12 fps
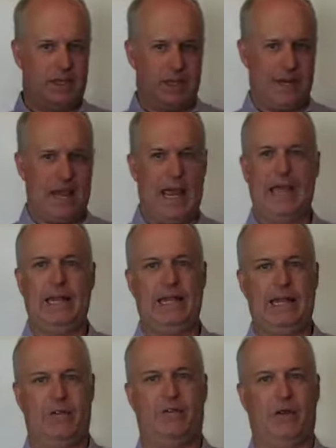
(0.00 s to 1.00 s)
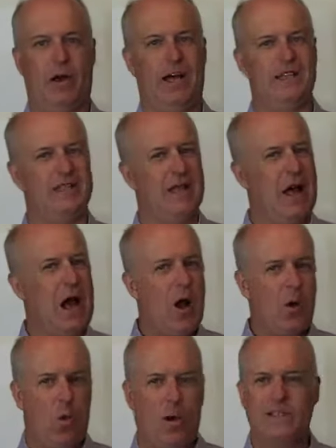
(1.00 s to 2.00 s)
an A lead for us
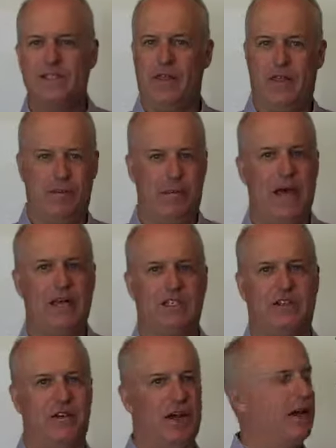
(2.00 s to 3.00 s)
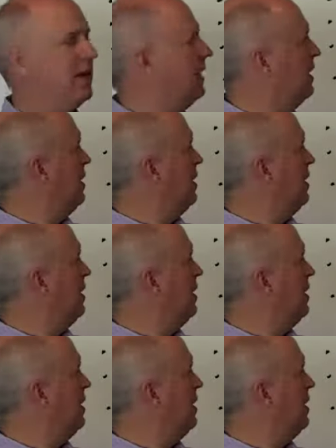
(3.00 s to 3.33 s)
wasn't the best fit